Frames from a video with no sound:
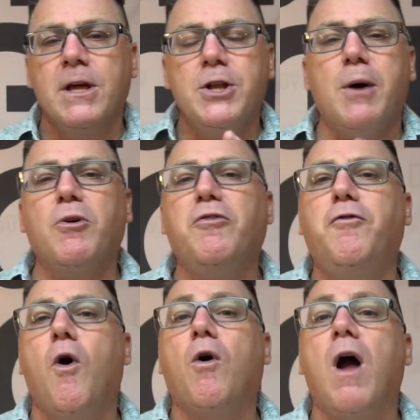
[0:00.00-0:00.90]
Number
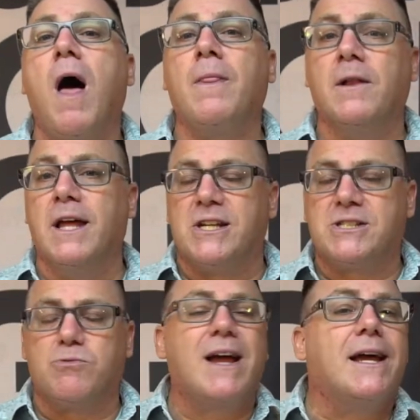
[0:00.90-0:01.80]
four on the
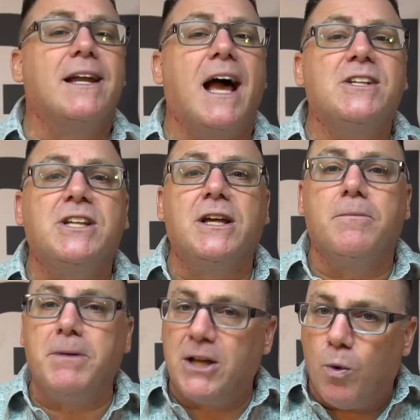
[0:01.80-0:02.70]
list, recognizing
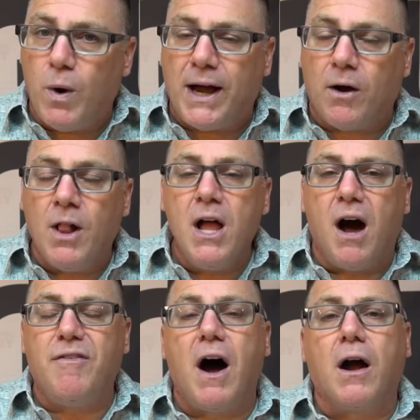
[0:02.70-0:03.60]
and being aware
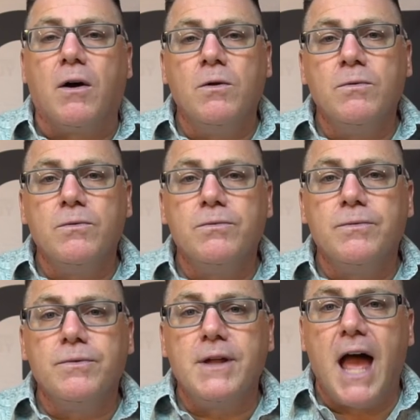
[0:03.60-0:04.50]
of our
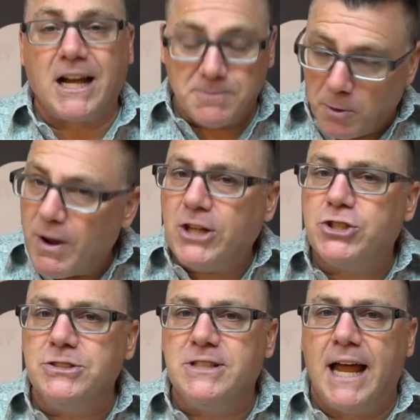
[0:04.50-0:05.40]

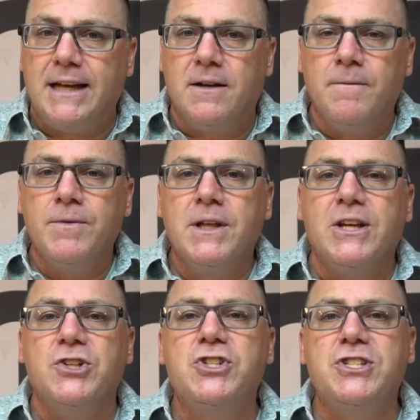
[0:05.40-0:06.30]
expiration date,
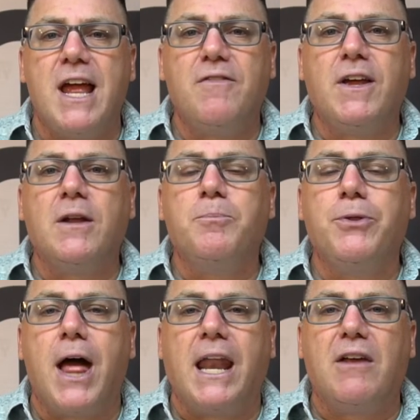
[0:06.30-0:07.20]
is saving and
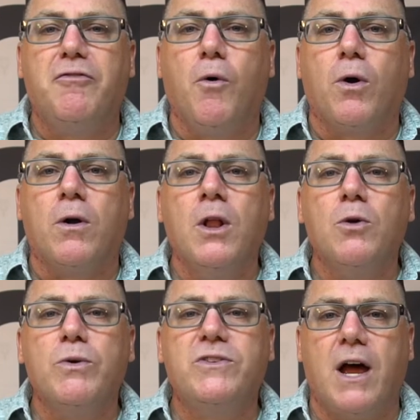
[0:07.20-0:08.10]
planning for
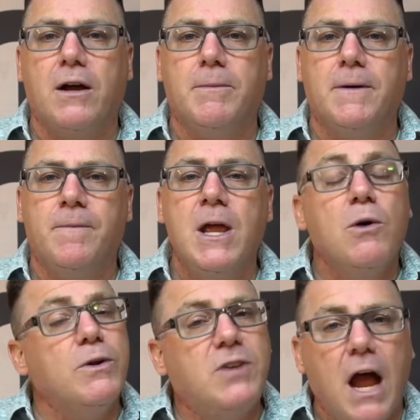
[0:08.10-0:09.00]
retirement.
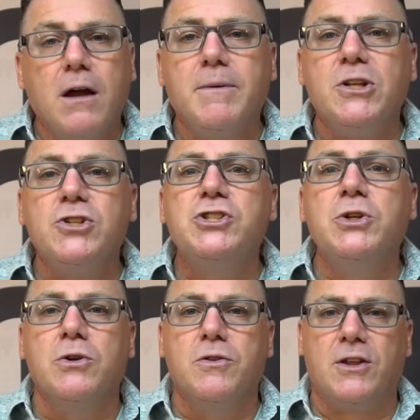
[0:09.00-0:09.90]
Retirement is
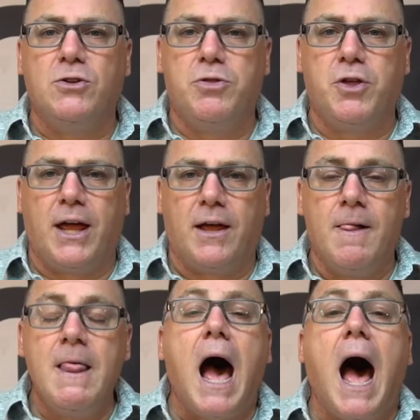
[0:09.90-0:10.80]
sooner than you think.
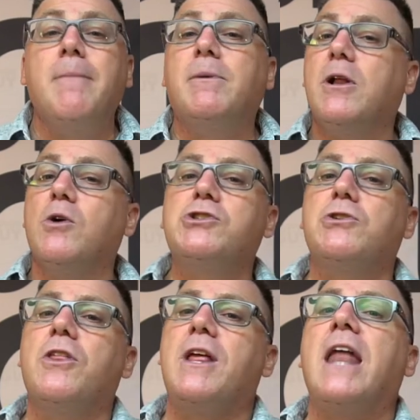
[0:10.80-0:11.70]
I'm closer
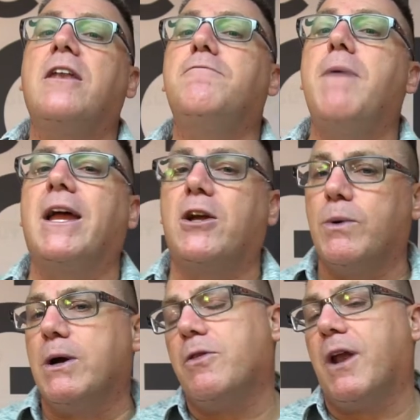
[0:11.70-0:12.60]
to the end of my
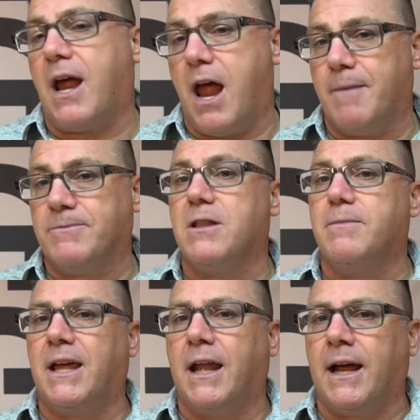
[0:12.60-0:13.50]
career than I am to the
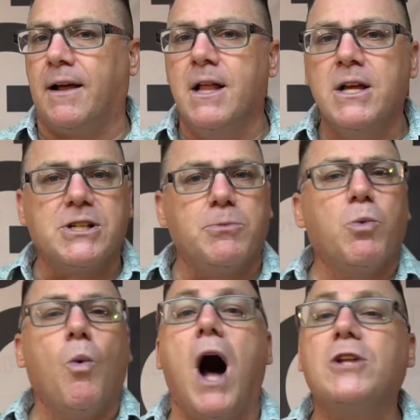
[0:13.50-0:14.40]
beginning.
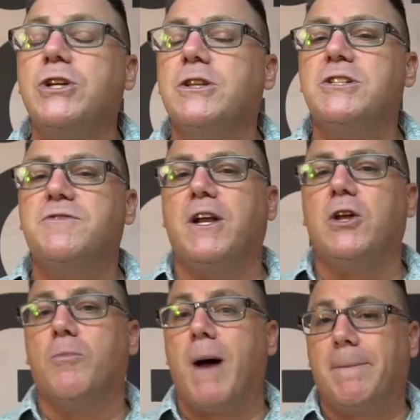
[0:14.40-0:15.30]
Someone watching this
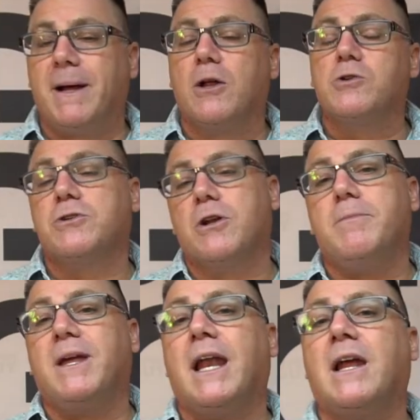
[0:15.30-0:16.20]
video might be closer to the
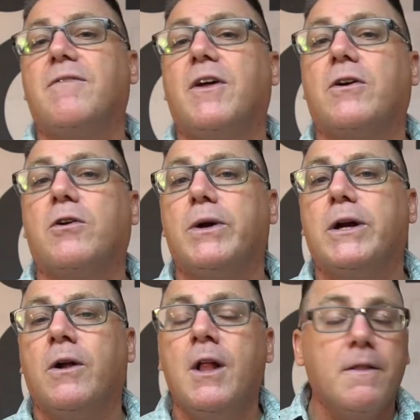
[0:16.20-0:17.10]
beginning of their
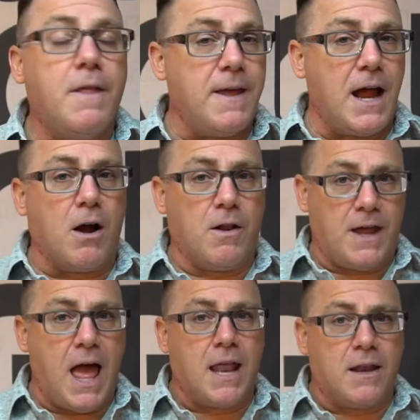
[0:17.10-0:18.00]
career than they are to the
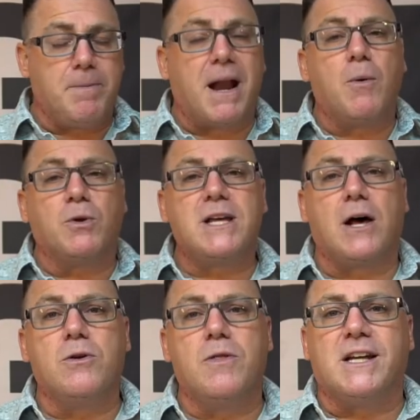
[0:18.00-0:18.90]
end. But I will
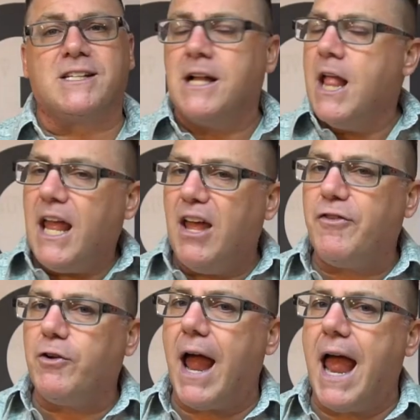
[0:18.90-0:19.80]
tell you this if
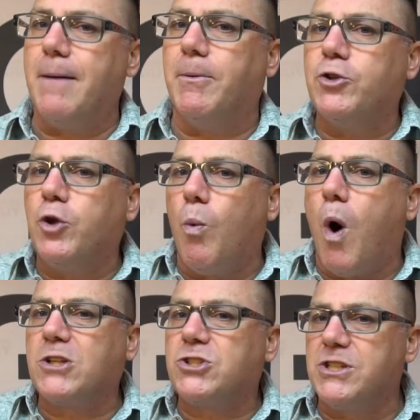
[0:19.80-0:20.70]
you're able to
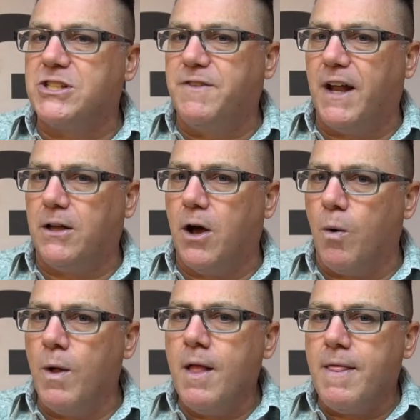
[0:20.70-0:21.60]
watch this video,
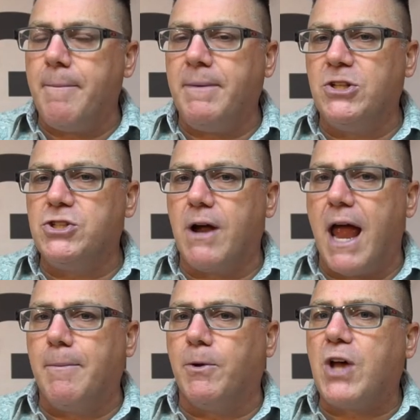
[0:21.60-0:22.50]
that means you're
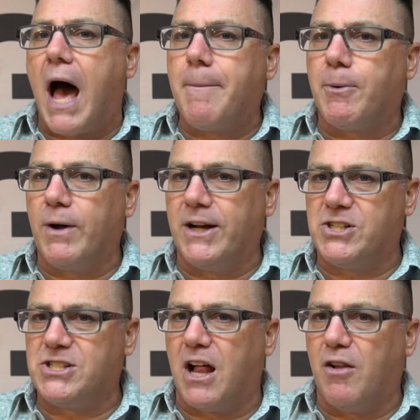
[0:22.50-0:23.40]
able to operate a
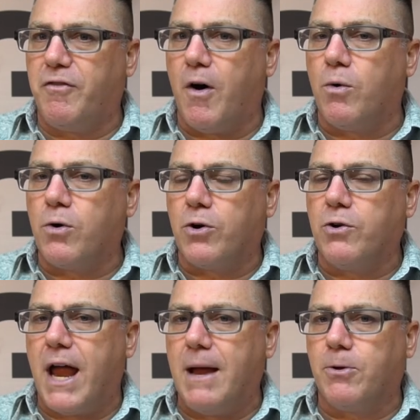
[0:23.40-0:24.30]
cell phone or
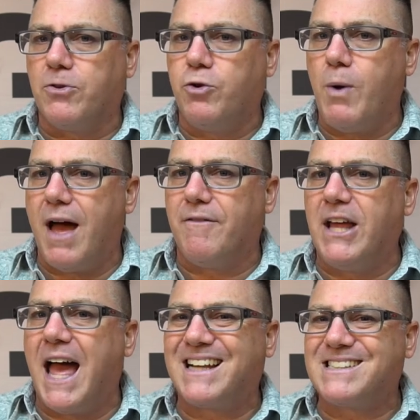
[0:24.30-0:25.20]
you're able to have
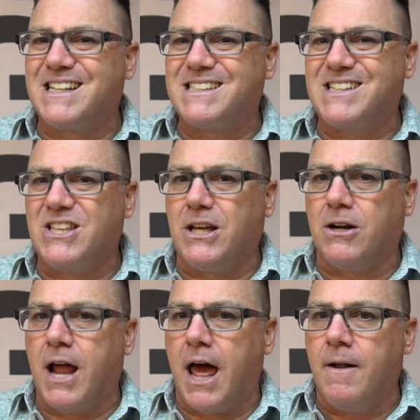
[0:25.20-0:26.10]
access to the
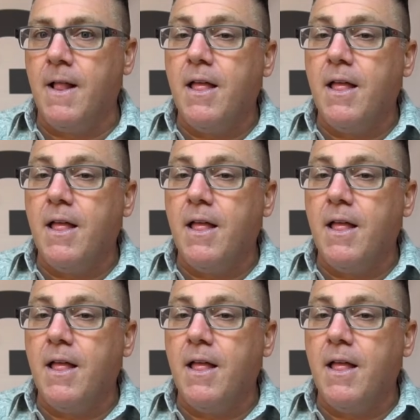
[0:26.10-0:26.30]
internet.